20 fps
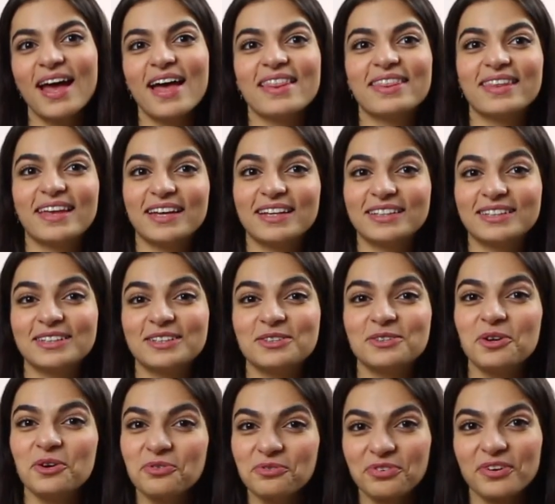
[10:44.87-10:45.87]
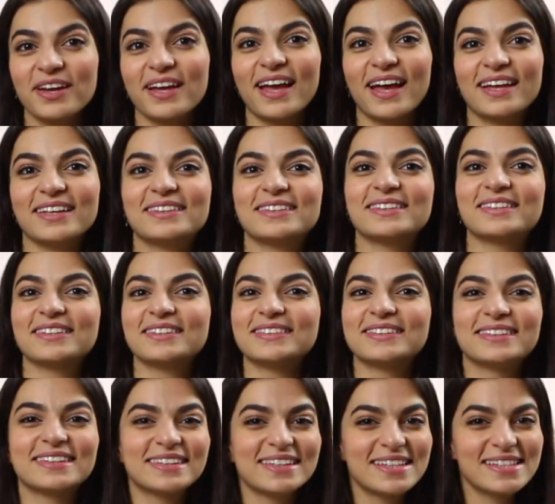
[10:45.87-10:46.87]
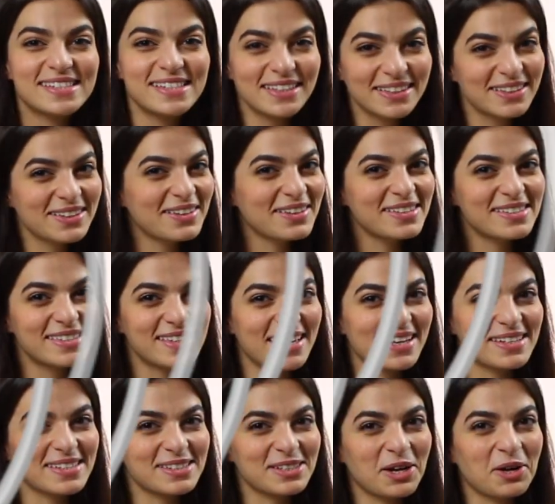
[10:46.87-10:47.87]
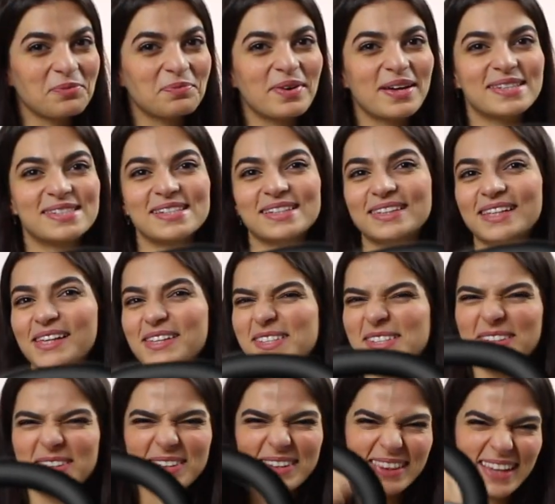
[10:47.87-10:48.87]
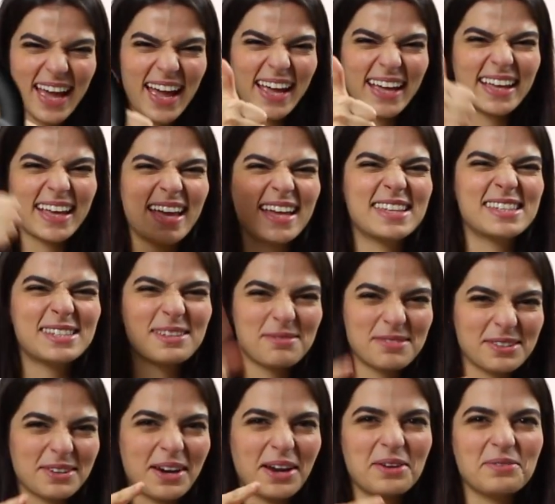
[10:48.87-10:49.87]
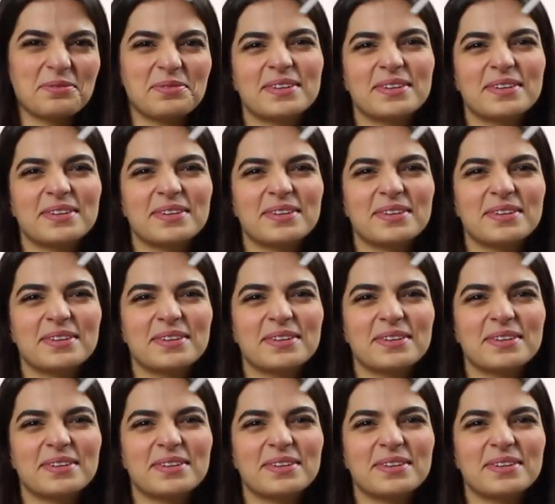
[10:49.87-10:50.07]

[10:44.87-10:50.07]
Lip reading: then don't forget to listen to your stethoscope as it tells you to like and subscribe.